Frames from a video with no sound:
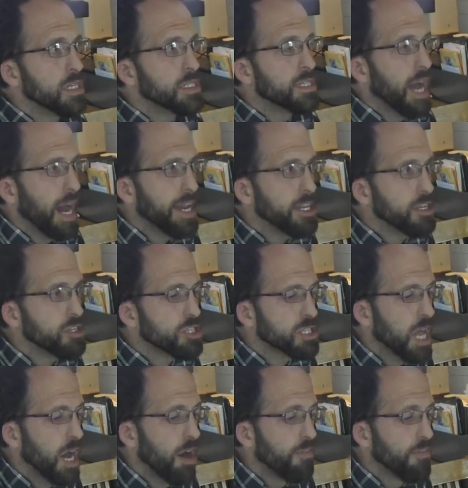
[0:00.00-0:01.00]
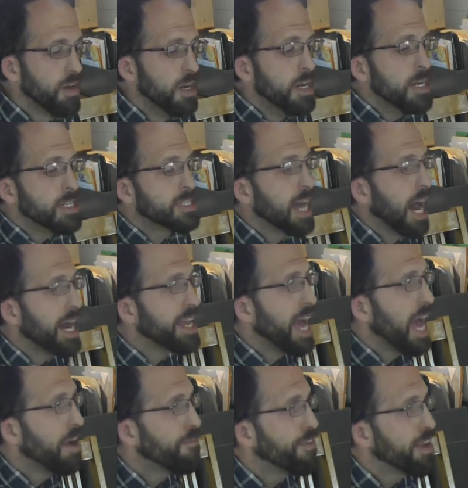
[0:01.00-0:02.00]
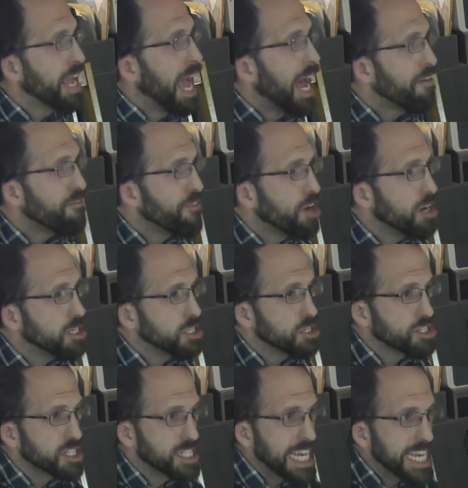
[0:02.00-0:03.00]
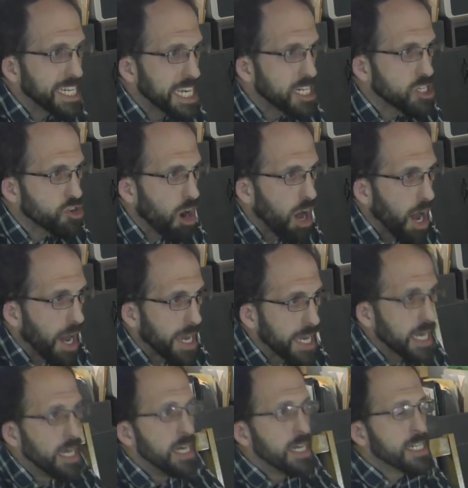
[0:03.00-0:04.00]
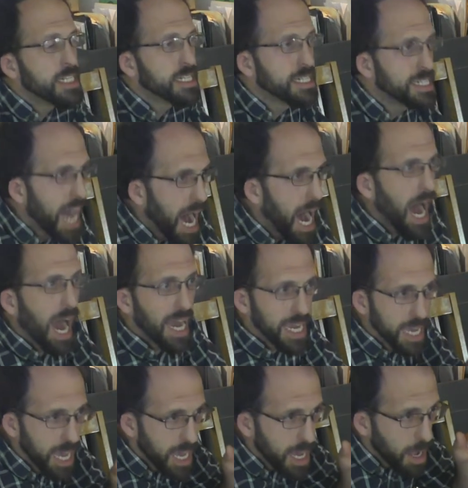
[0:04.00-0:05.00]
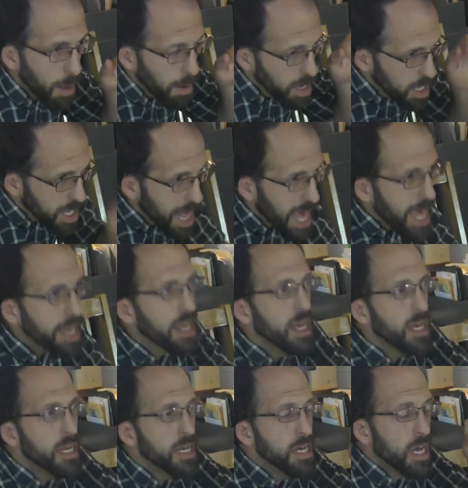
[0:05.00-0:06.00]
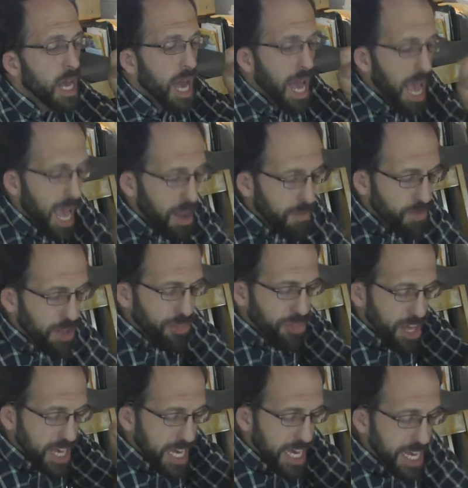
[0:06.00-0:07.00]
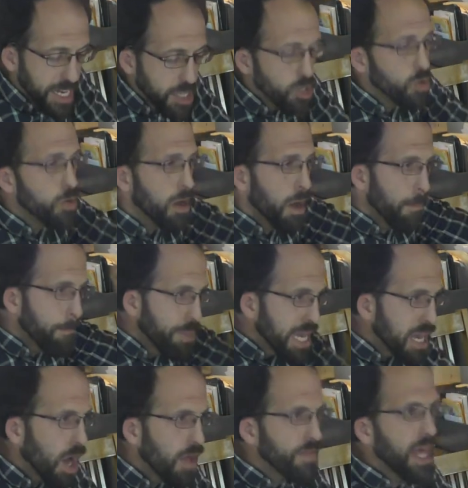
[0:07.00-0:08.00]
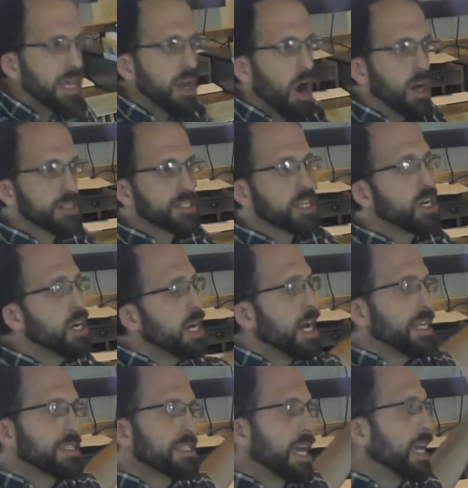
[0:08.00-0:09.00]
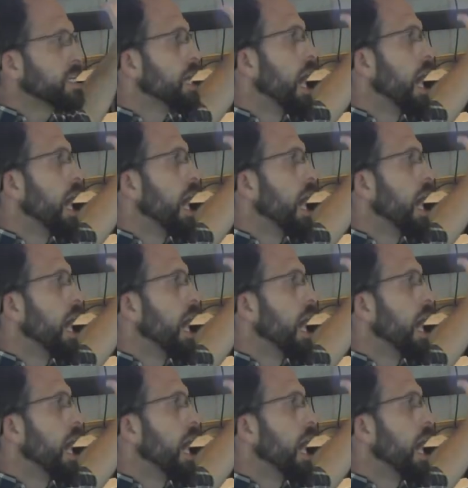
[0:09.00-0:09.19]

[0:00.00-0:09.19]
Die to yourself. Die to every effort you're stinking trying. Die. Let everything in you be on the altar and say,